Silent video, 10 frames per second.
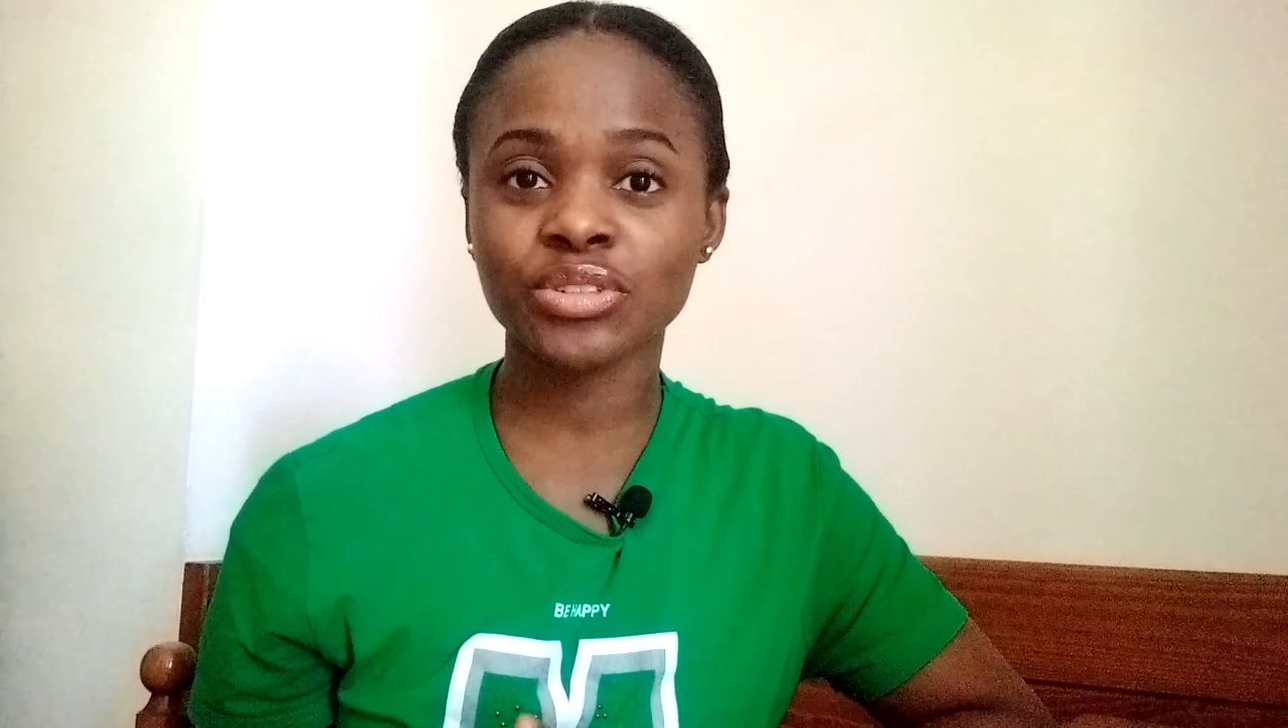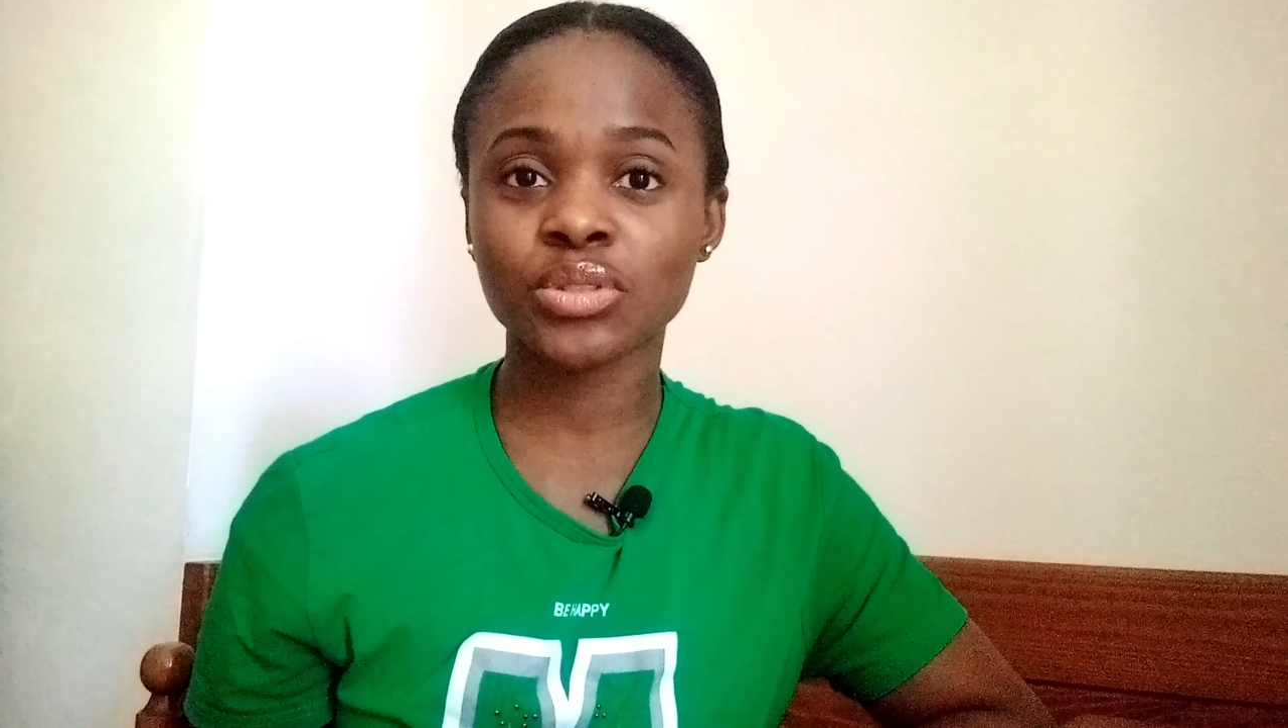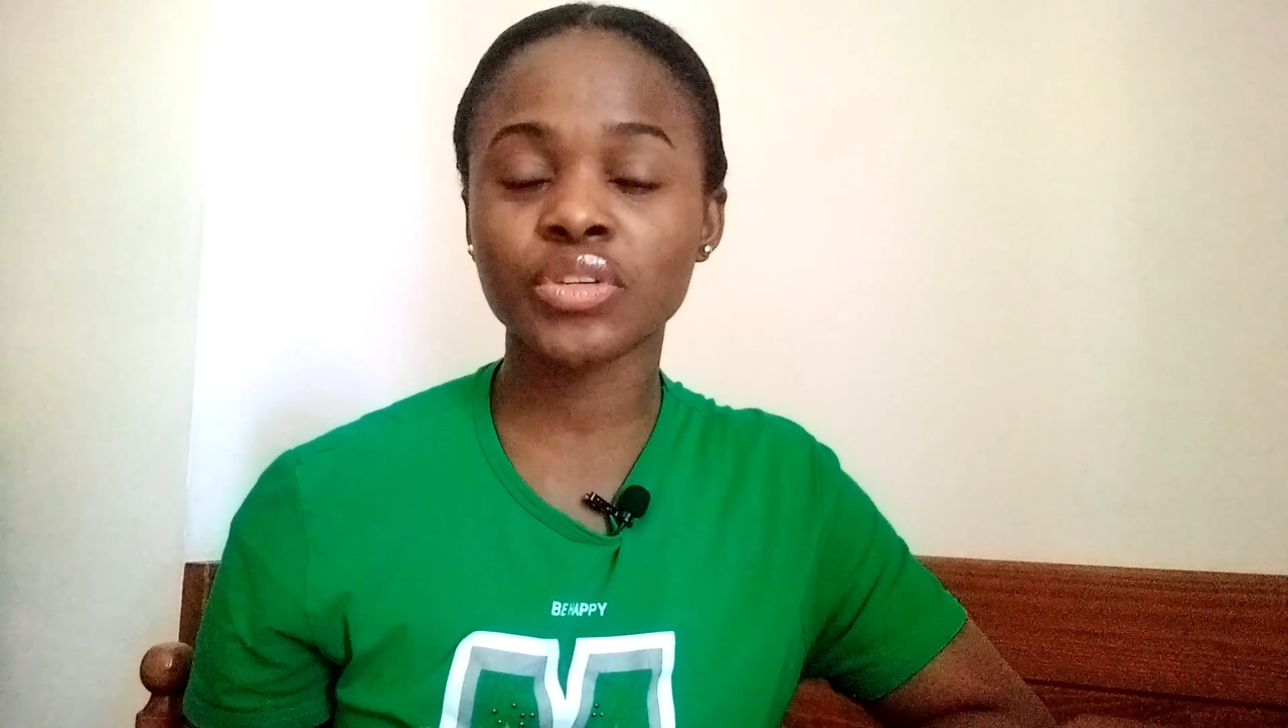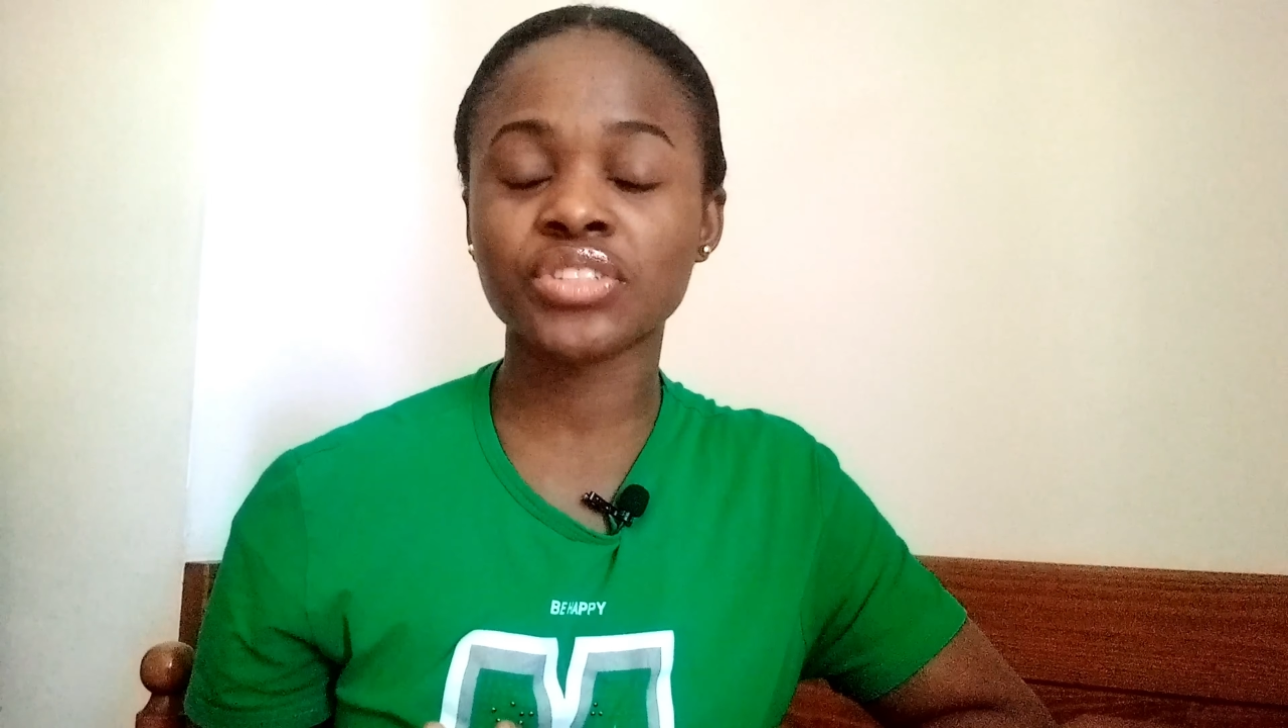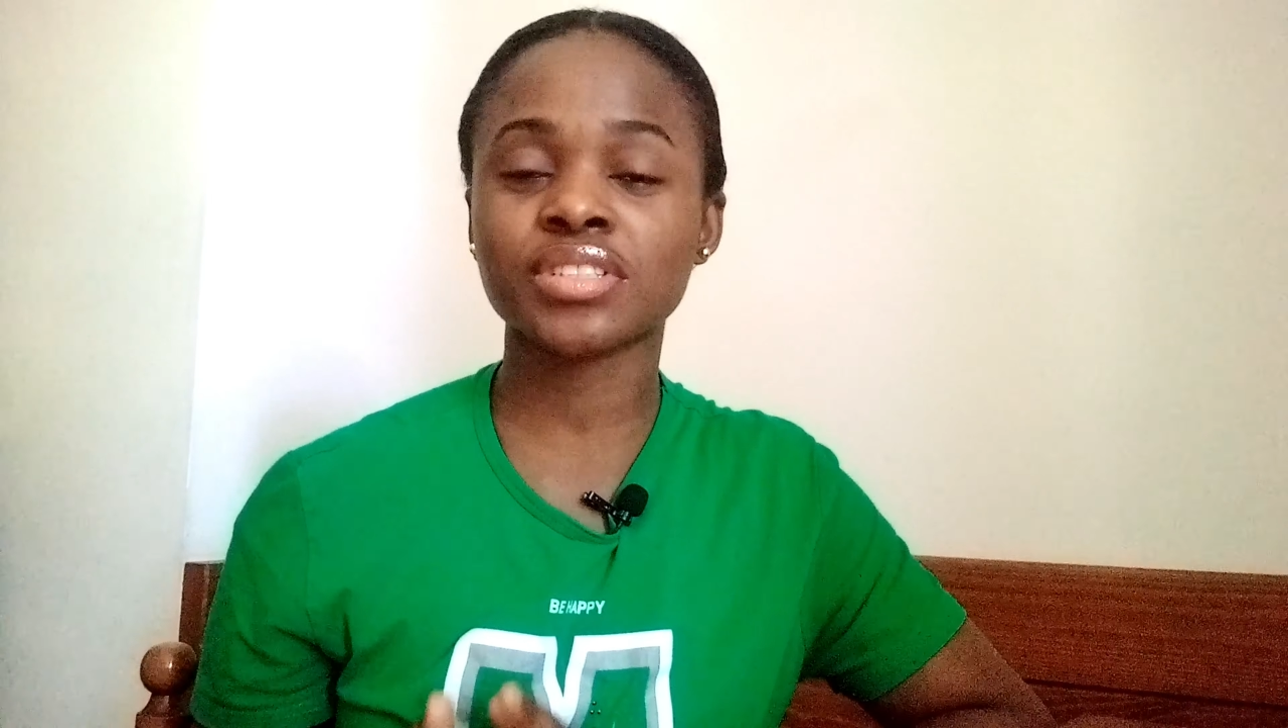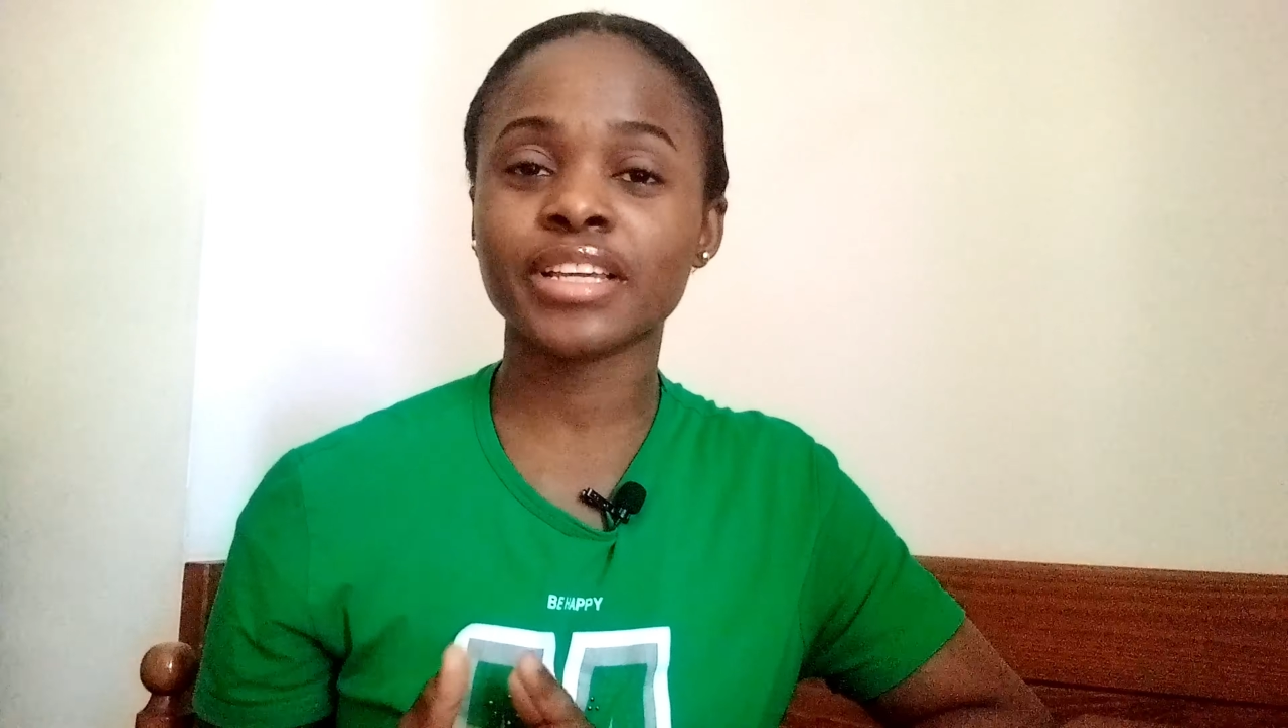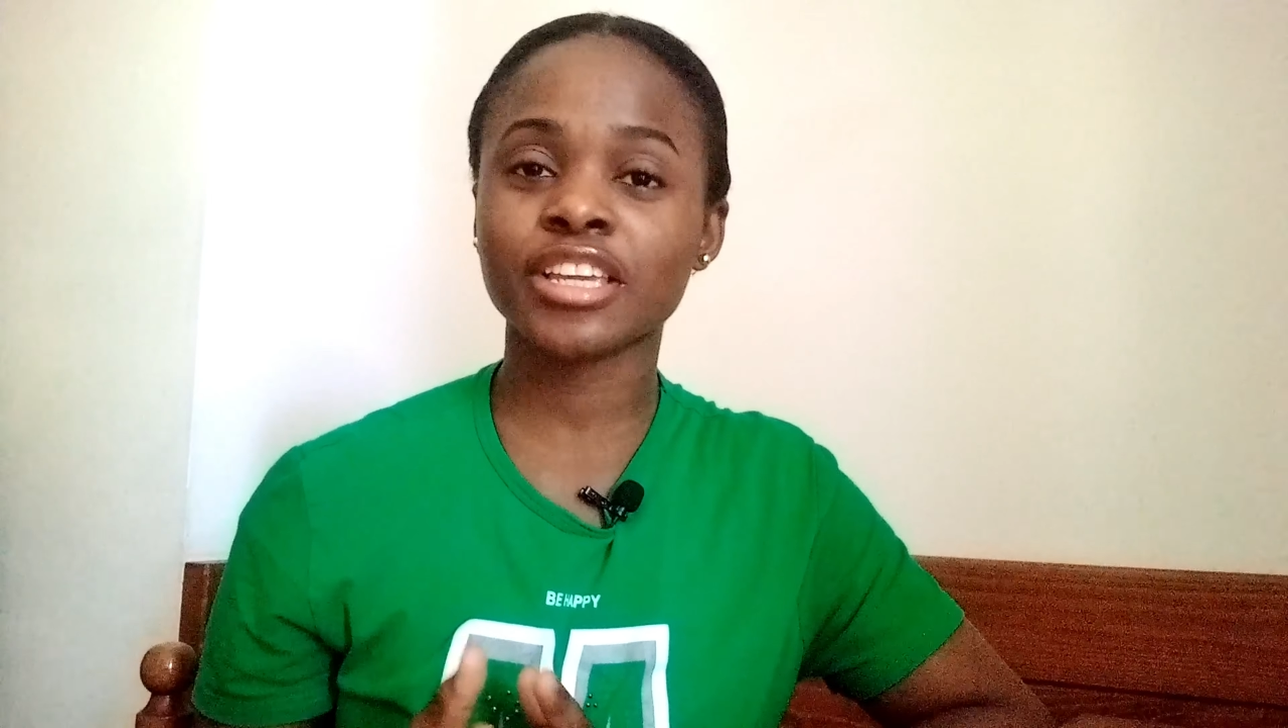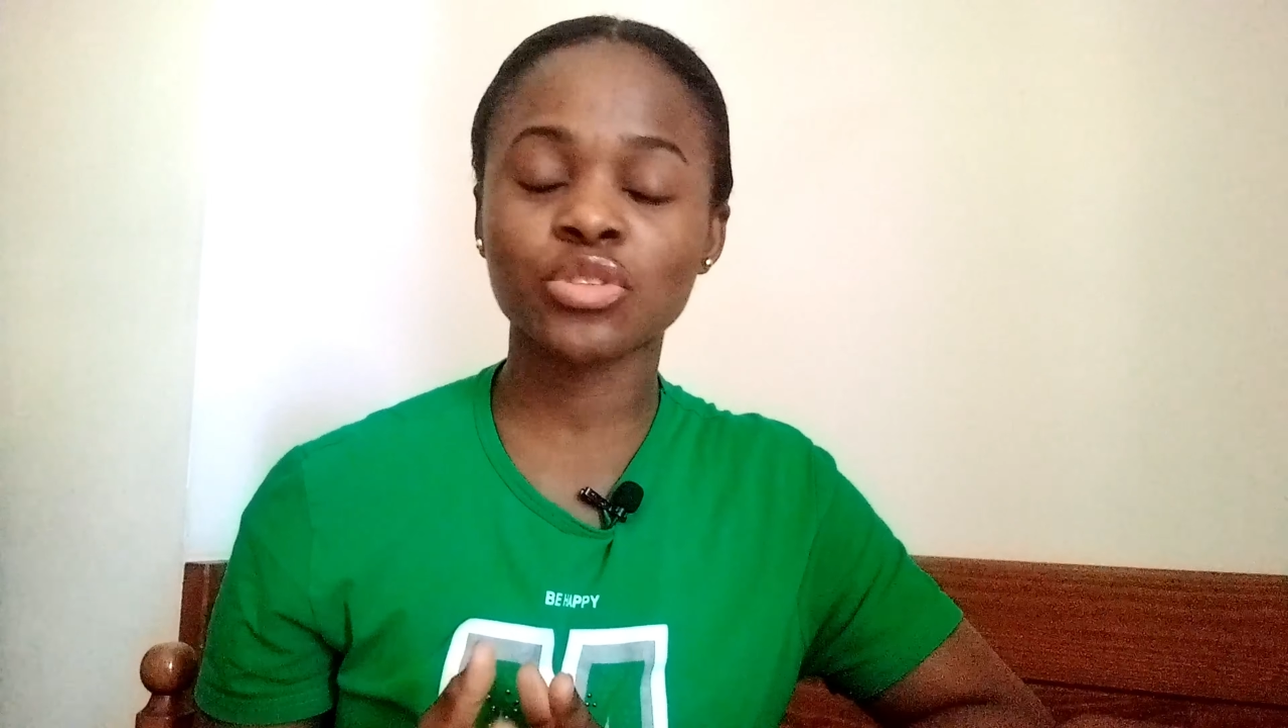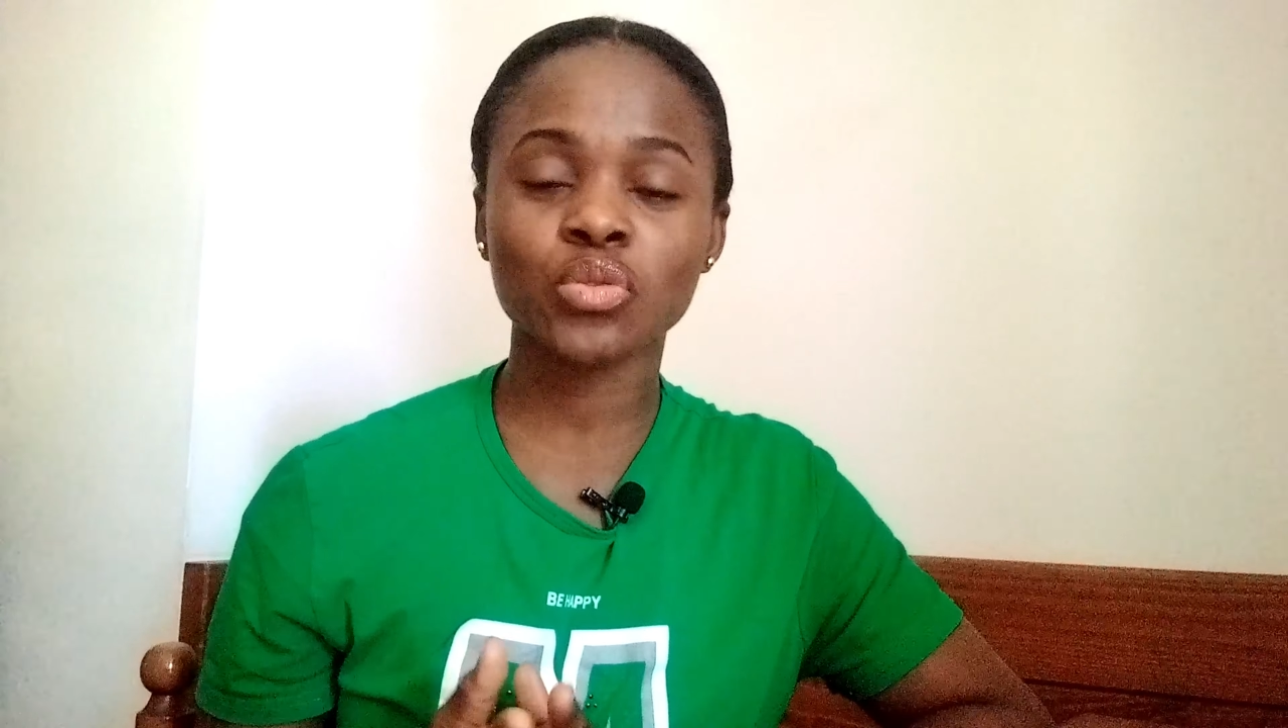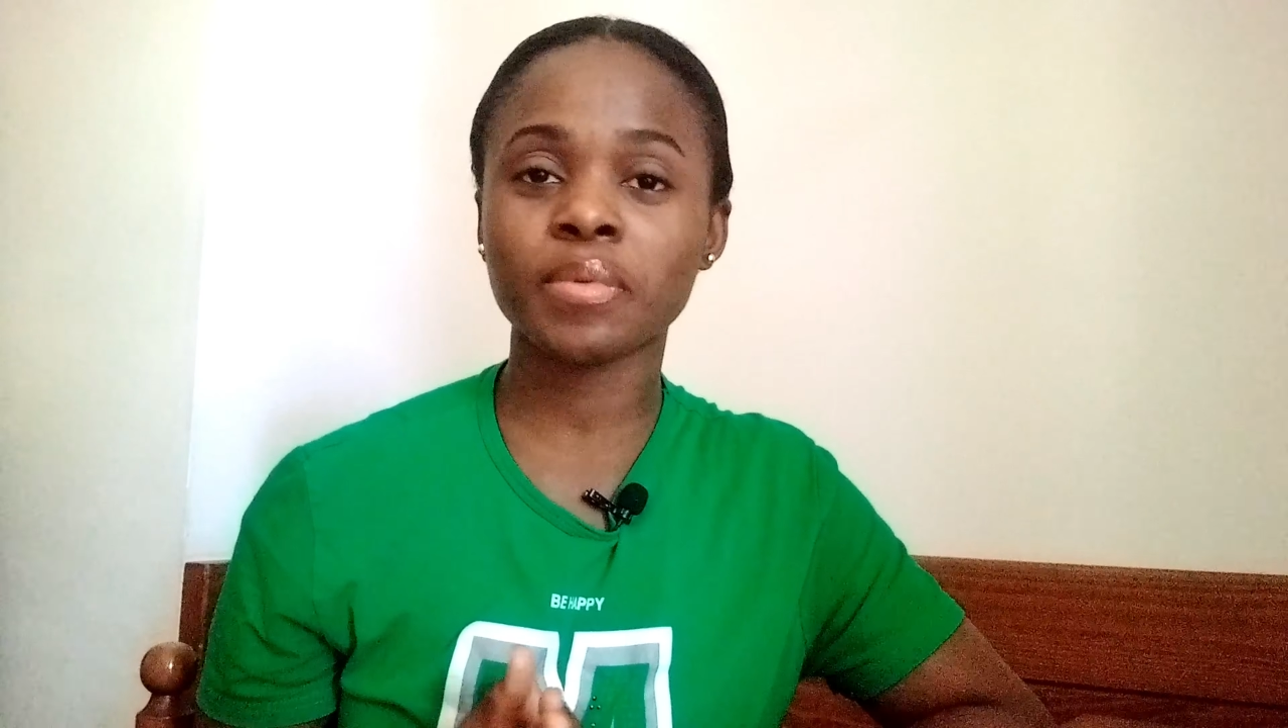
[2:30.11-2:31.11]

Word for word: do is take it to a